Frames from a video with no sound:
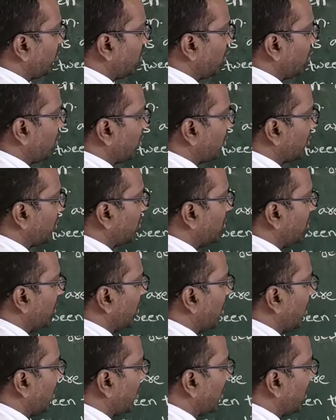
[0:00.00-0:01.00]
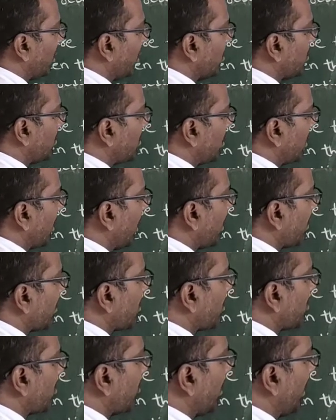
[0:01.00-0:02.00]
O2 gives
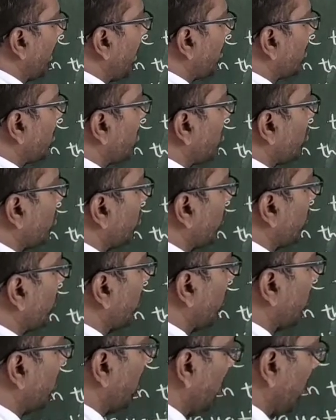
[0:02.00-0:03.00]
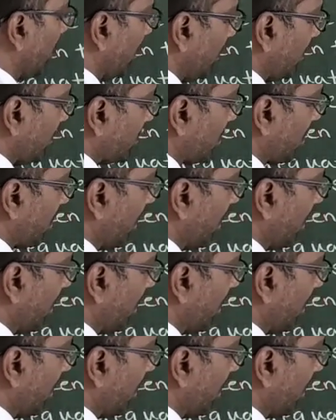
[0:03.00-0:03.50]
rise to H2O. So